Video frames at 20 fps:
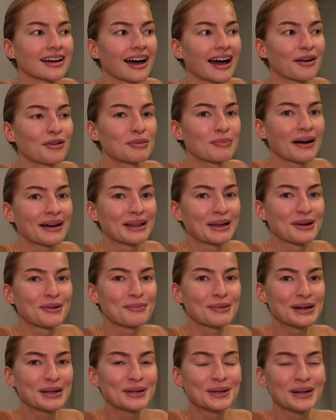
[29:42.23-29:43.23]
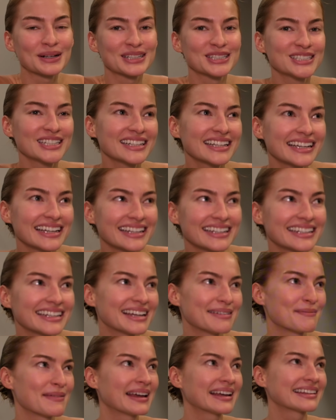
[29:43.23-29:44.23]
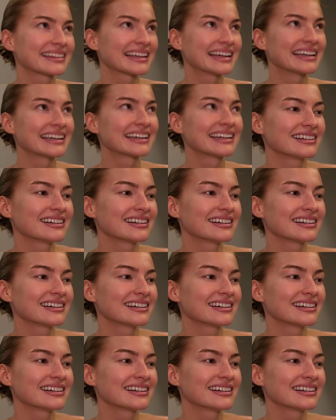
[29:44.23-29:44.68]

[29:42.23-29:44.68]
I would buy like pre-cooked chicken and make like,